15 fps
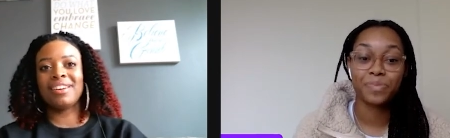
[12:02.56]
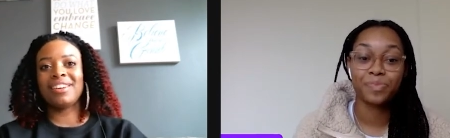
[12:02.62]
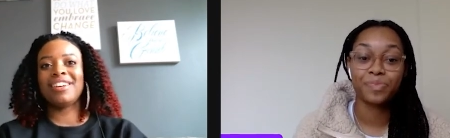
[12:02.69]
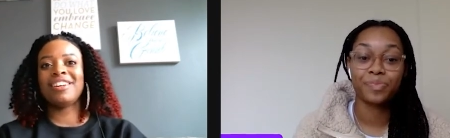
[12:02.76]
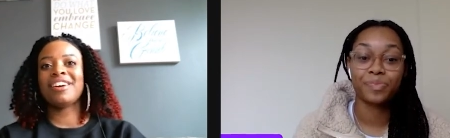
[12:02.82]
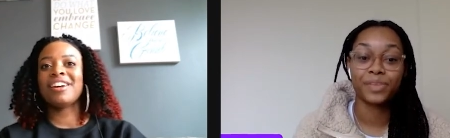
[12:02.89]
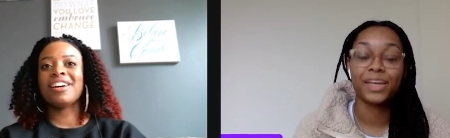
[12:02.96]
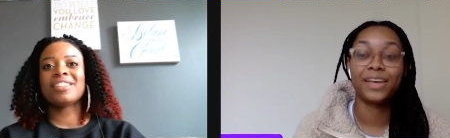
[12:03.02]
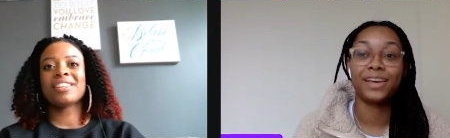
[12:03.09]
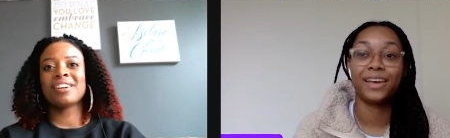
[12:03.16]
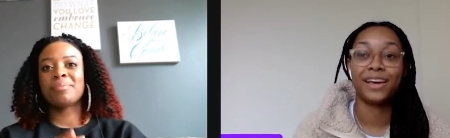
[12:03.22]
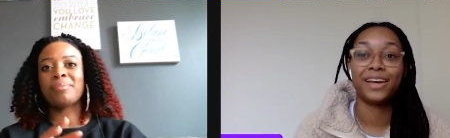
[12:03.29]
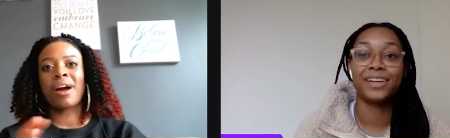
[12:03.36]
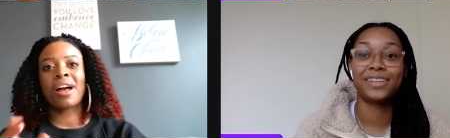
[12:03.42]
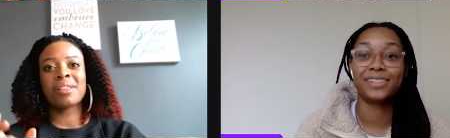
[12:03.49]
Speaker 1: you know, that's going
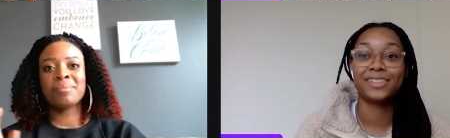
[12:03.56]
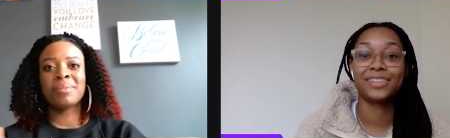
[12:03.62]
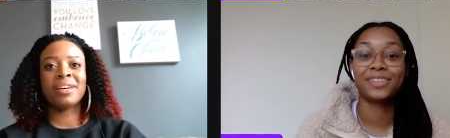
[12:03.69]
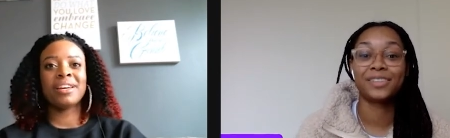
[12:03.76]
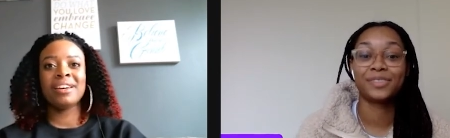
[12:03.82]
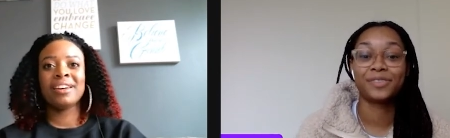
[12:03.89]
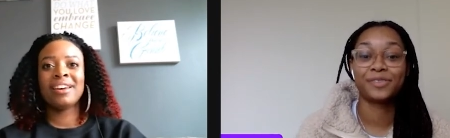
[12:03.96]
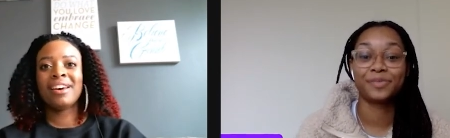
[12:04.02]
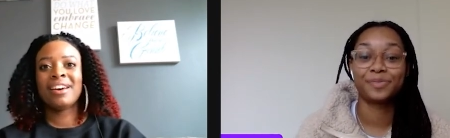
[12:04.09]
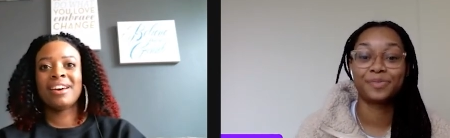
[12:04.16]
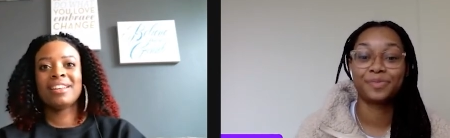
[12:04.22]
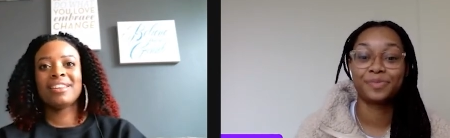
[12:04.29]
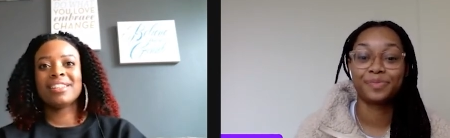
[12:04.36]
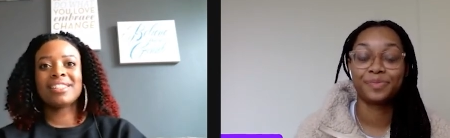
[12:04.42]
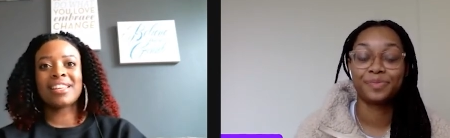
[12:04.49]
to probably be
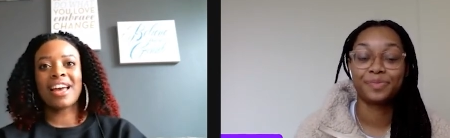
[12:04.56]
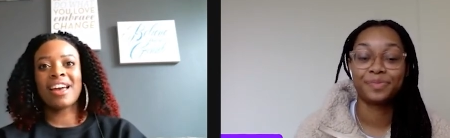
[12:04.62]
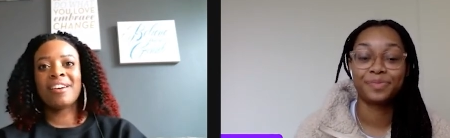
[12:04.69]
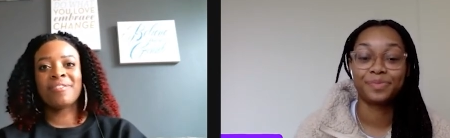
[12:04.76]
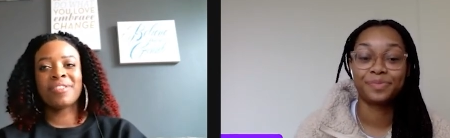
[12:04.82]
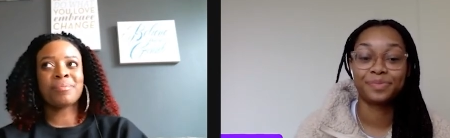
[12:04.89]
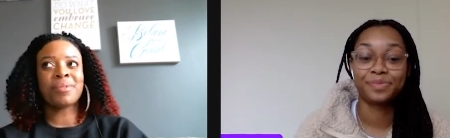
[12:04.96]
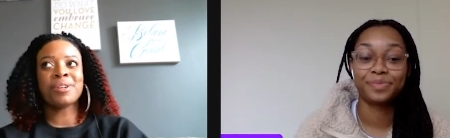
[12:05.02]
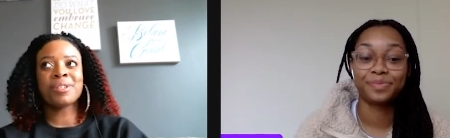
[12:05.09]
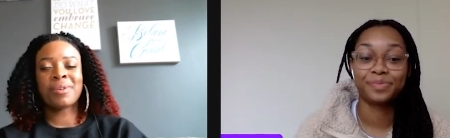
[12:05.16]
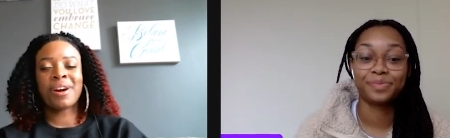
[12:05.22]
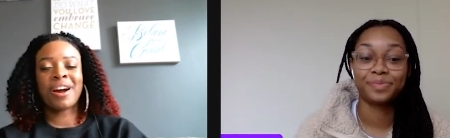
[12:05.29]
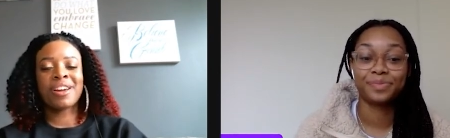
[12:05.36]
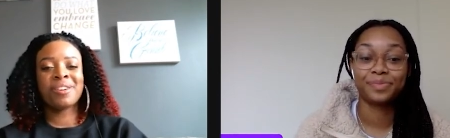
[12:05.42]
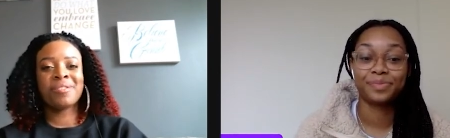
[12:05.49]
the same for the most
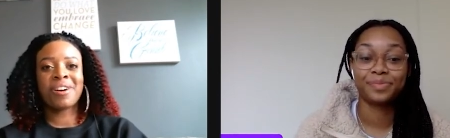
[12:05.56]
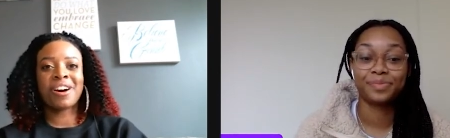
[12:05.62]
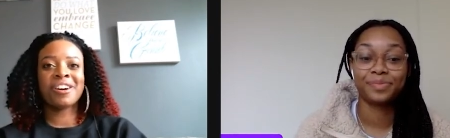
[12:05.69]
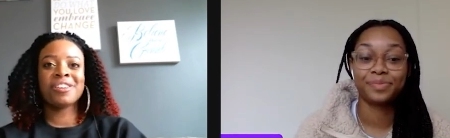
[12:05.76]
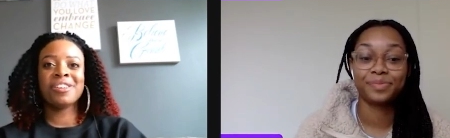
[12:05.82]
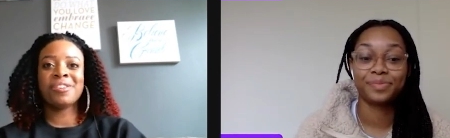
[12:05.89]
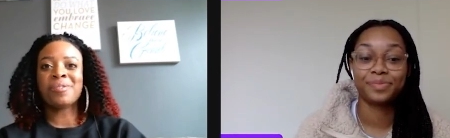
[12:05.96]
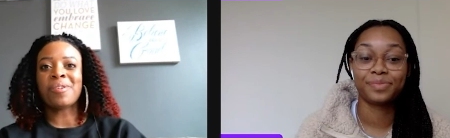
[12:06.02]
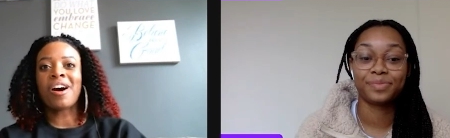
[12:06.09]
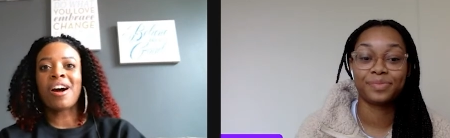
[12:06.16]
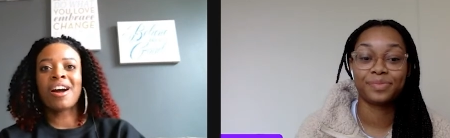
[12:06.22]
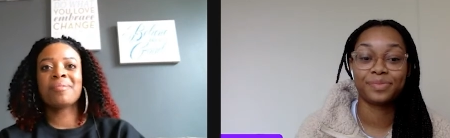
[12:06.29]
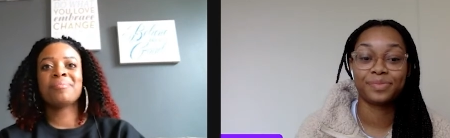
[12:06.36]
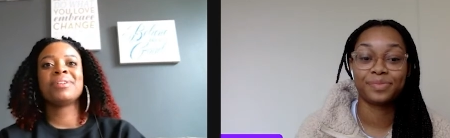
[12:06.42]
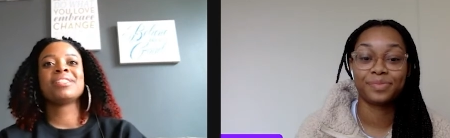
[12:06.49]
part. You are who you
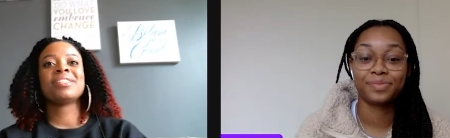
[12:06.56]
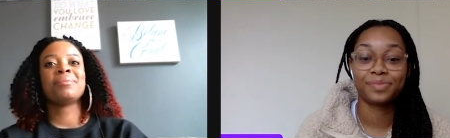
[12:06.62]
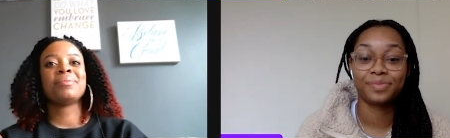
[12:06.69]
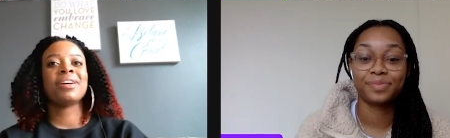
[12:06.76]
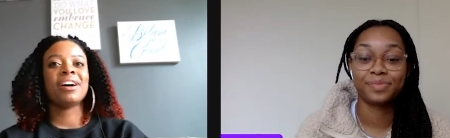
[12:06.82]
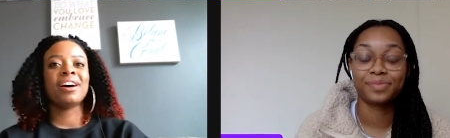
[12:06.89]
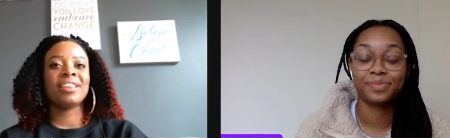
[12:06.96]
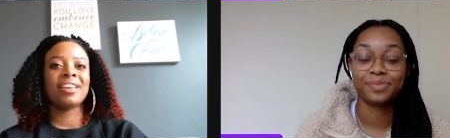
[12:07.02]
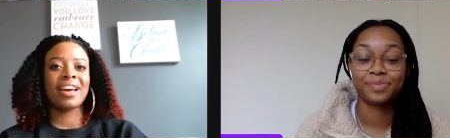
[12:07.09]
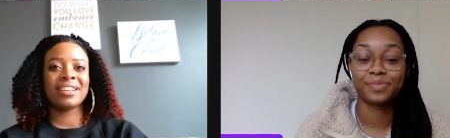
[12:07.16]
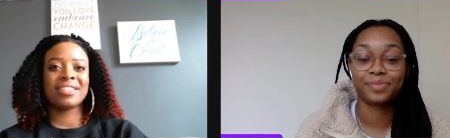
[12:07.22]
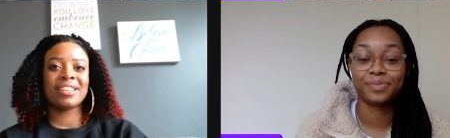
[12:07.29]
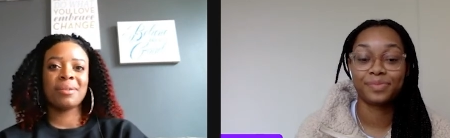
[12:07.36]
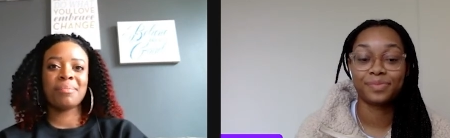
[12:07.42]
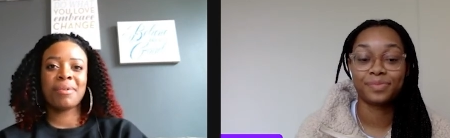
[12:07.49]
are, but some of the other
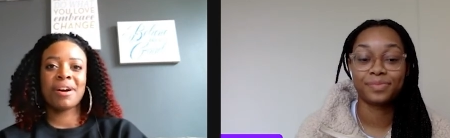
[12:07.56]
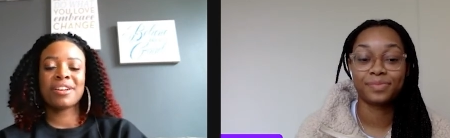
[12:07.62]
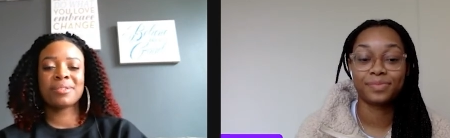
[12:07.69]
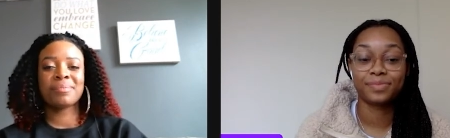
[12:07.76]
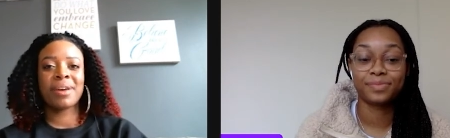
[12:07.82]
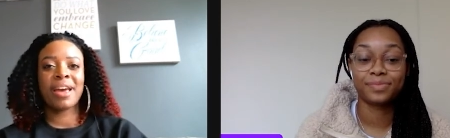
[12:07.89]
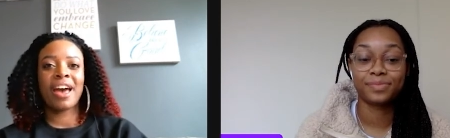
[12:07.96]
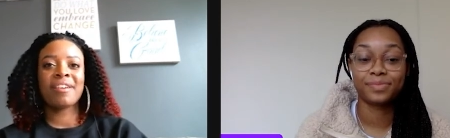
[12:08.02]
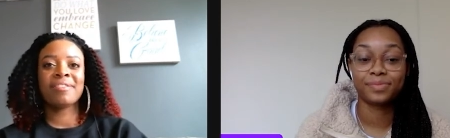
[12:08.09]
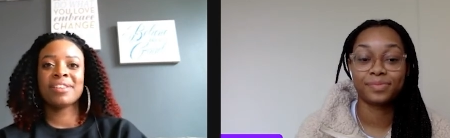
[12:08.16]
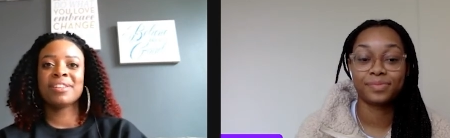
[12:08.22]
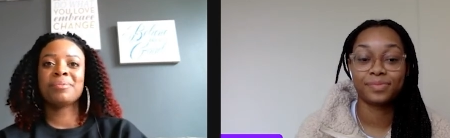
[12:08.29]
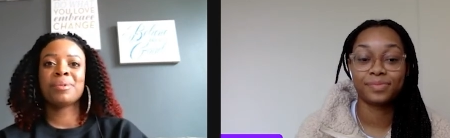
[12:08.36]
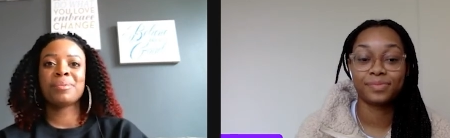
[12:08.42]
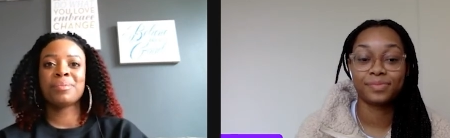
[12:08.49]
essay prompts may have a
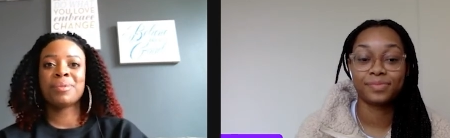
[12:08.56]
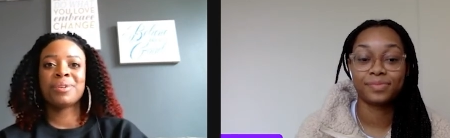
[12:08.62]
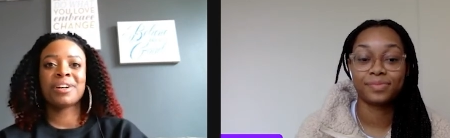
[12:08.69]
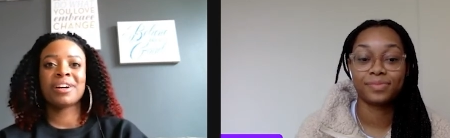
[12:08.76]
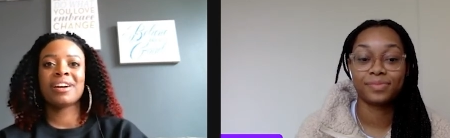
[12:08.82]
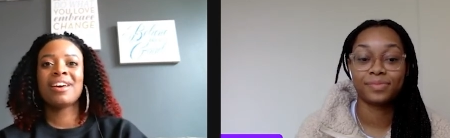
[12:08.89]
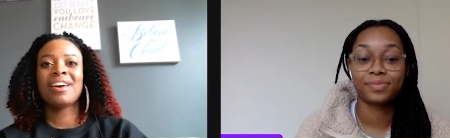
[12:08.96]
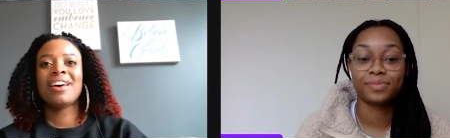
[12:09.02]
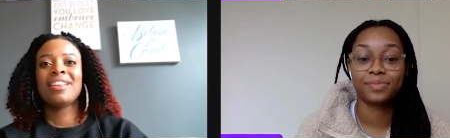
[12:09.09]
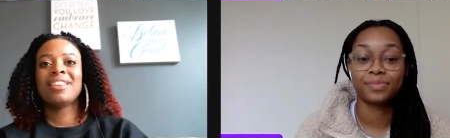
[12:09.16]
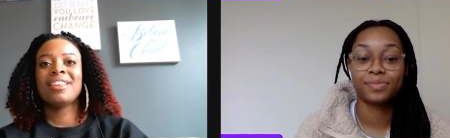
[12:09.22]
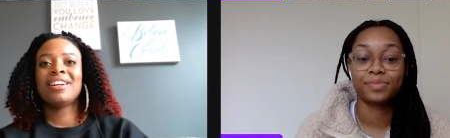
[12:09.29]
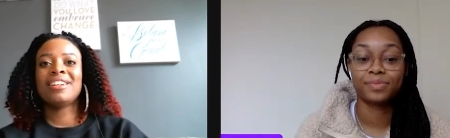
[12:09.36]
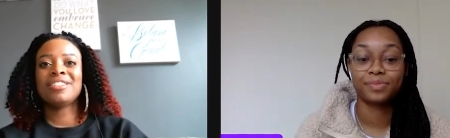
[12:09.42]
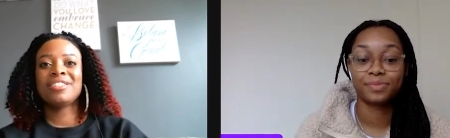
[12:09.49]
little bit more
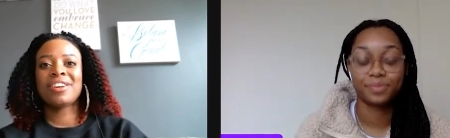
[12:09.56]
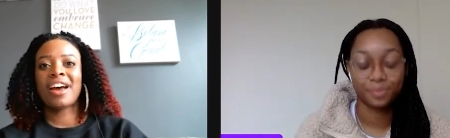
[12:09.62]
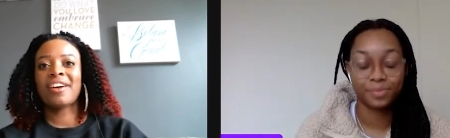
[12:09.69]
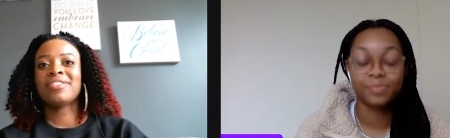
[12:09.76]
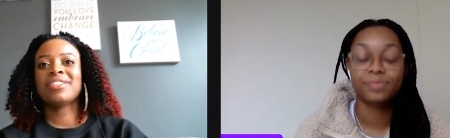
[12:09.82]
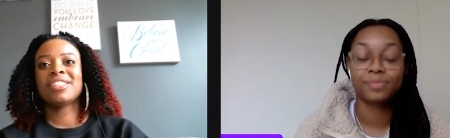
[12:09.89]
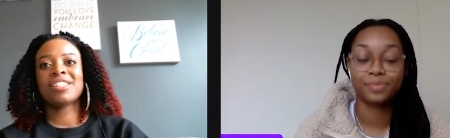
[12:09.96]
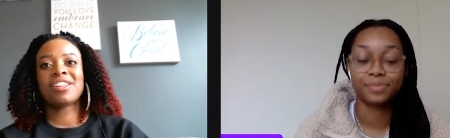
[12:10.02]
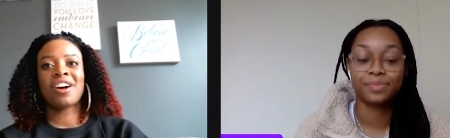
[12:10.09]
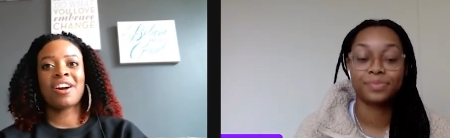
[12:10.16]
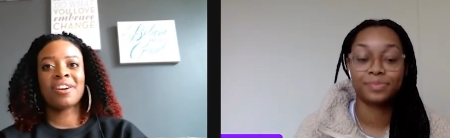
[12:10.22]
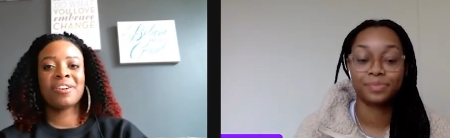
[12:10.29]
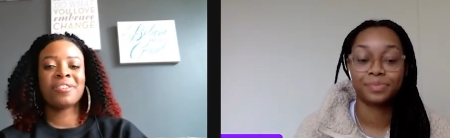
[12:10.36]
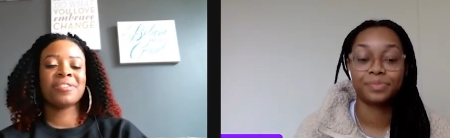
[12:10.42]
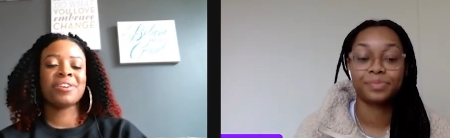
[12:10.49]
things you have to
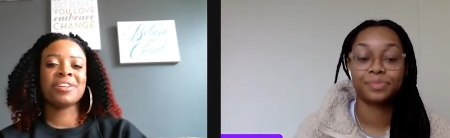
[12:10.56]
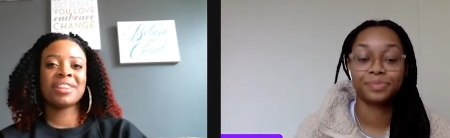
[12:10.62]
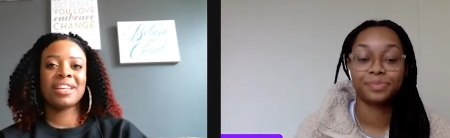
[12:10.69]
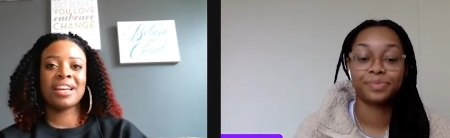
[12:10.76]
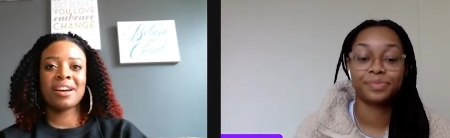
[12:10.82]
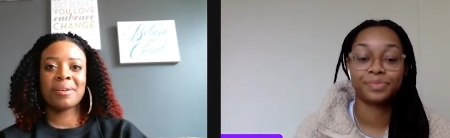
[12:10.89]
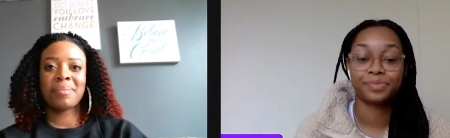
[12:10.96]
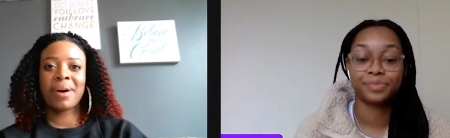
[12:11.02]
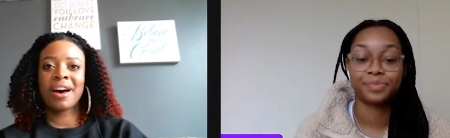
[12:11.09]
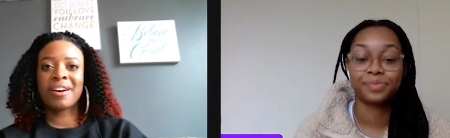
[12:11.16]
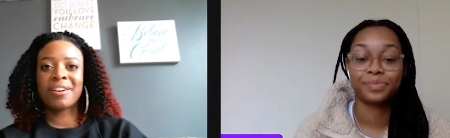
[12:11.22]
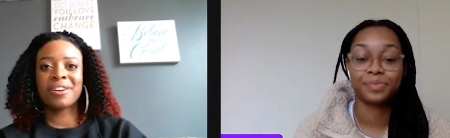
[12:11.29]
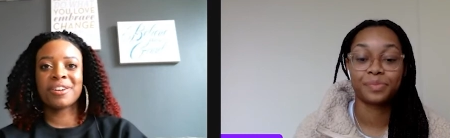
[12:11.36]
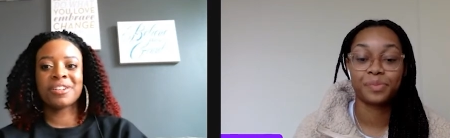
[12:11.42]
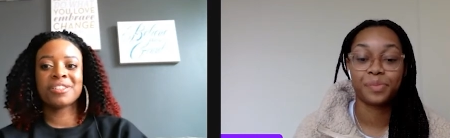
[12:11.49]
start over, think
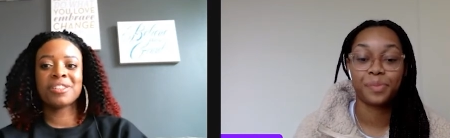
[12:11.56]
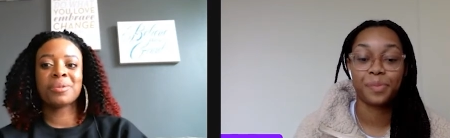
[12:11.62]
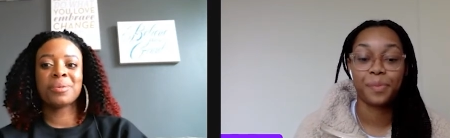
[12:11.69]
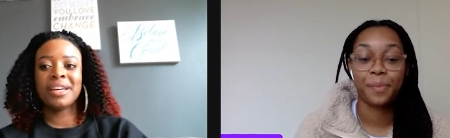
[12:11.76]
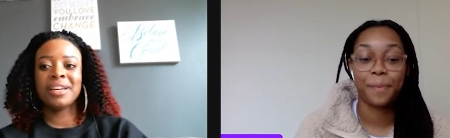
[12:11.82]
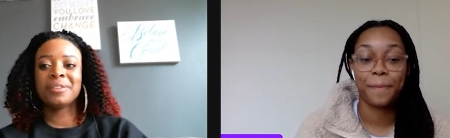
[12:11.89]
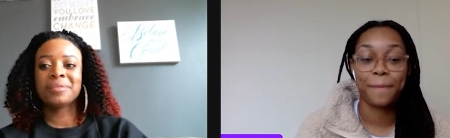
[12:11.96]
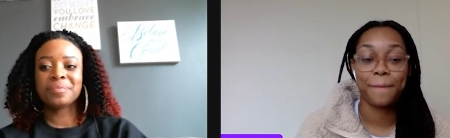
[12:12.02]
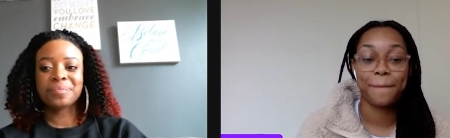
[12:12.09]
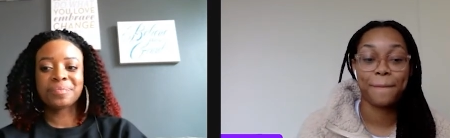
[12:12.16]
about, or tweak.